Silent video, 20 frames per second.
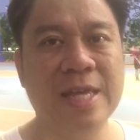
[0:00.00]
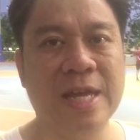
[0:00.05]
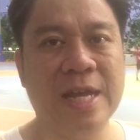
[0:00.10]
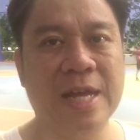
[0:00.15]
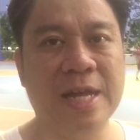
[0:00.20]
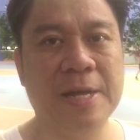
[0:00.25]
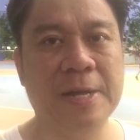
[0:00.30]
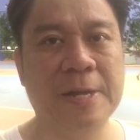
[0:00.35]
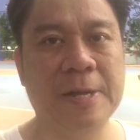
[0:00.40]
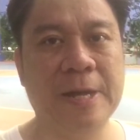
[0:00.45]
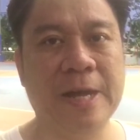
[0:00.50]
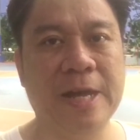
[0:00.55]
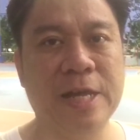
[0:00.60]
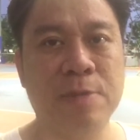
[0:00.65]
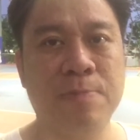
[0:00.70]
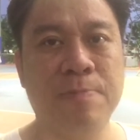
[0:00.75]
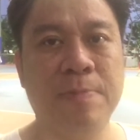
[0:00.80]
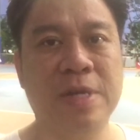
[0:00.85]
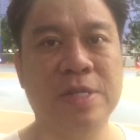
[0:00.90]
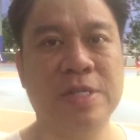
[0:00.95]
uh,
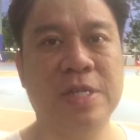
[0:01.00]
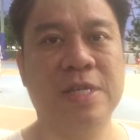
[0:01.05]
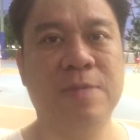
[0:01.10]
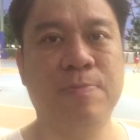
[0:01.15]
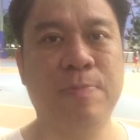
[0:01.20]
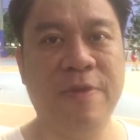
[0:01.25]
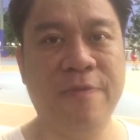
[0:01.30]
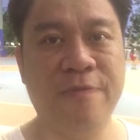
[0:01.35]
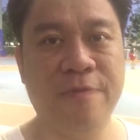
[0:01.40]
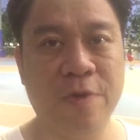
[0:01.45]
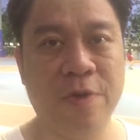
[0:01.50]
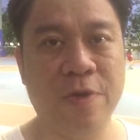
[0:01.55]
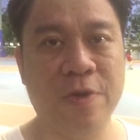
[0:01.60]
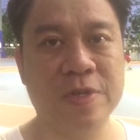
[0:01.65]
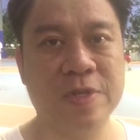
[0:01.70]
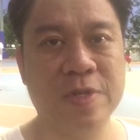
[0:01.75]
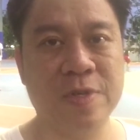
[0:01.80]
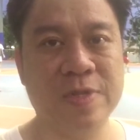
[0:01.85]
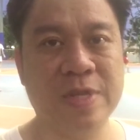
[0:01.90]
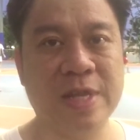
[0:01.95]
as much as before.
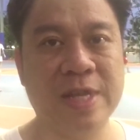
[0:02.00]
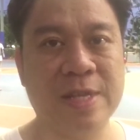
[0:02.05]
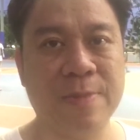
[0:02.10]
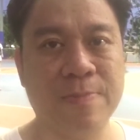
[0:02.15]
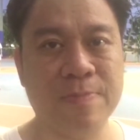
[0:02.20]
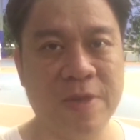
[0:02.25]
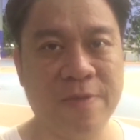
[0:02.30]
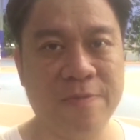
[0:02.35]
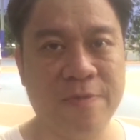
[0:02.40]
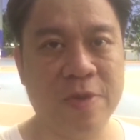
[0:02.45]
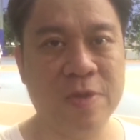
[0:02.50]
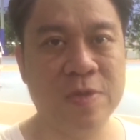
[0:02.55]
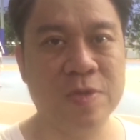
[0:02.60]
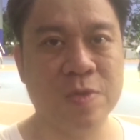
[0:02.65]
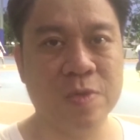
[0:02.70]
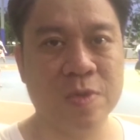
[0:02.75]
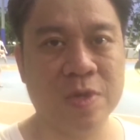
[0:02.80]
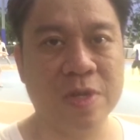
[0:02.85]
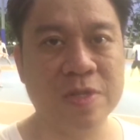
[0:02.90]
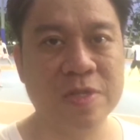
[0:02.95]
So that's something for you
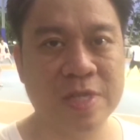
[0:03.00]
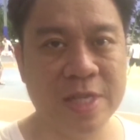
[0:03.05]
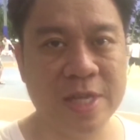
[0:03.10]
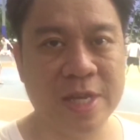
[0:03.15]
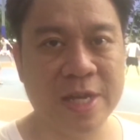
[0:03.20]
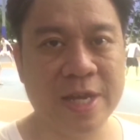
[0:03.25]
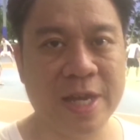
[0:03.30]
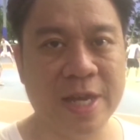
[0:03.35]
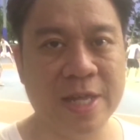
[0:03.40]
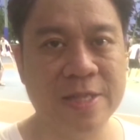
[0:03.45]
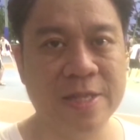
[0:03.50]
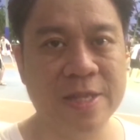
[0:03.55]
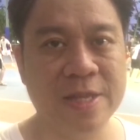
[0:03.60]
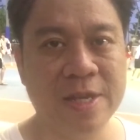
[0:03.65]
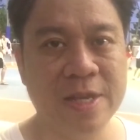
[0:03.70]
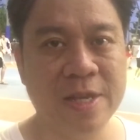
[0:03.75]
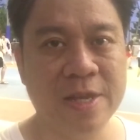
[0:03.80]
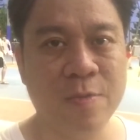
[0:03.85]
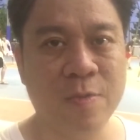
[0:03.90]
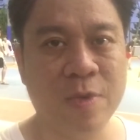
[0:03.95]
to consider. And
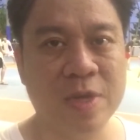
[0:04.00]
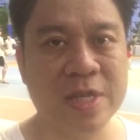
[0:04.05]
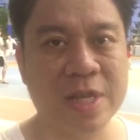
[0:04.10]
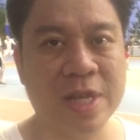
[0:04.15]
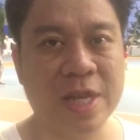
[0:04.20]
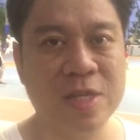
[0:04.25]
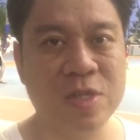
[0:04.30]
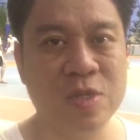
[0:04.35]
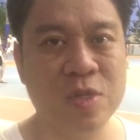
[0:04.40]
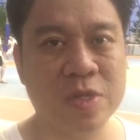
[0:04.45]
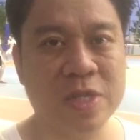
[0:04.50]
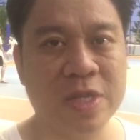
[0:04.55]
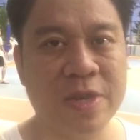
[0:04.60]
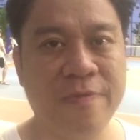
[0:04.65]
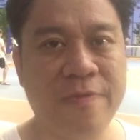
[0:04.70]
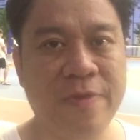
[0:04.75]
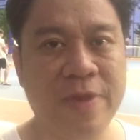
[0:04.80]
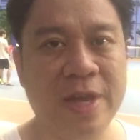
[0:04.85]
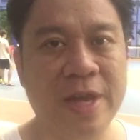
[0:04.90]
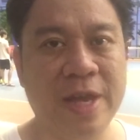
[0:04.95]
once again,
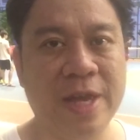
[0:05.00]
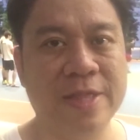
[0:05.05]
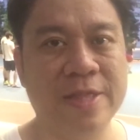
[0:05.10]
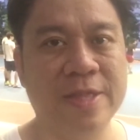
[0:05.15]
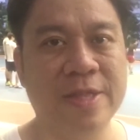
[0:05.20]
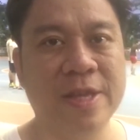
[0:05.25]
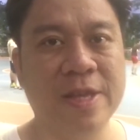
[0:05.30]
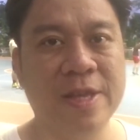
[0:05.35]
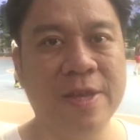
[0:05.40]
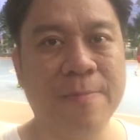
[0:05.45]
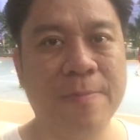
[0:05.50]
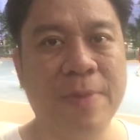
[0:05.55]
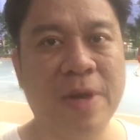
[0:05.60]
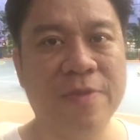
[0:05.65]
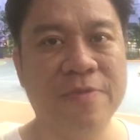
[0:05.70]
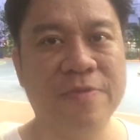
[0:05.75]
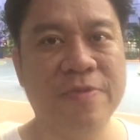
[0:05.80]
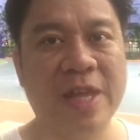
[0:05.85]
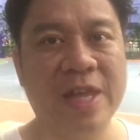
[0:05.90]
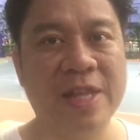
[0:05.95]
Joseph here and
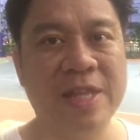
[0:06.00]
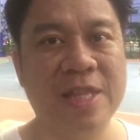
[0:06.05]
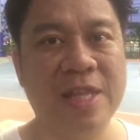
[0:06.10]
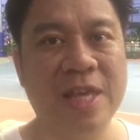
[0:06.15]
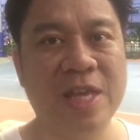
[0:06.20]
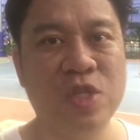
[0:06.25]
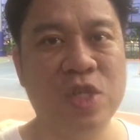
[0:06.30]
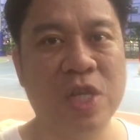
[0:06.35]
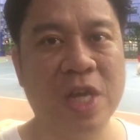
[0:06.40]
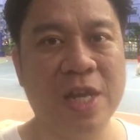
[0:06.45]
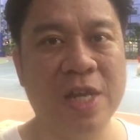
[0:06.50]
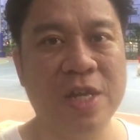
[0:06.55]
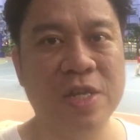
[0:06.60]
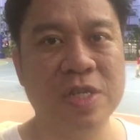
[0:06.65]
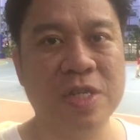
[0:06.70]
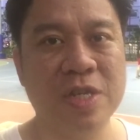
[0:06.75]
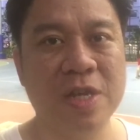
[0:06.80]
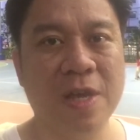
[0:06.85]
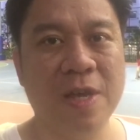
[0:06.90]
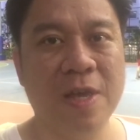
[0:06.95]
how 90 Day
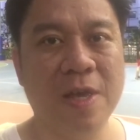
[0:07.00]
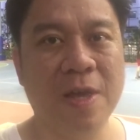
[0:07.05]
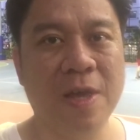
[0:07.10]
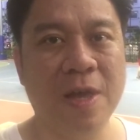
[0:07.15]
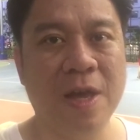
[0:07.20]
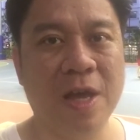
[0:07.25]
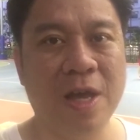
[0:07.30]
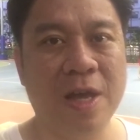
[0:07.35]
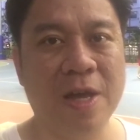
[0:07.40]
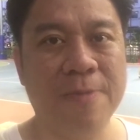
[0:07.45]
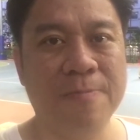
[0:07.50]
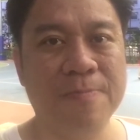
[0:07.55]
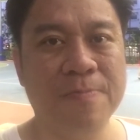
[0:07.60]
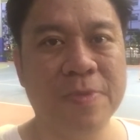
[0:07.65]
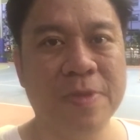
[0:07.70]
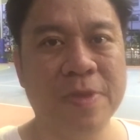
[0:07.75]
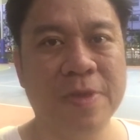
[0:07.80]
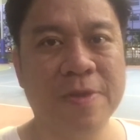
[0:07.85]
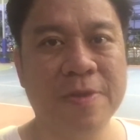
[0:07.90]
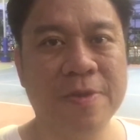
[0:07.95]
Challenge. Um,
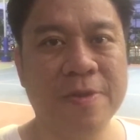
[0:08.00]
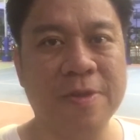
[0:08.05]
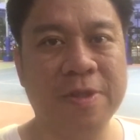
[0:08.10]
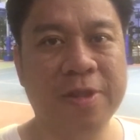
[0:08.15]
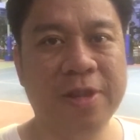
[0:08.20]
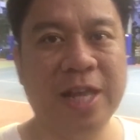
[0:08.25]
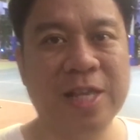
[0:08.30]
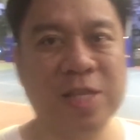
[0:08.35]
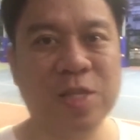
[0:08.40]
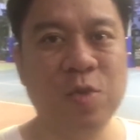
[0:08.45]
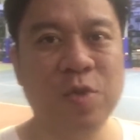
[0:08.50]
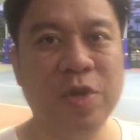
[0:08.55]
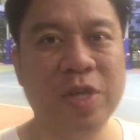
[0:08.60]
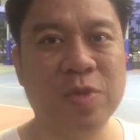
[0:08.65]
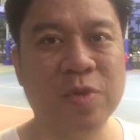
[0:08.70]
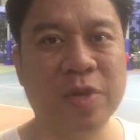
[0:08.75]
let's do it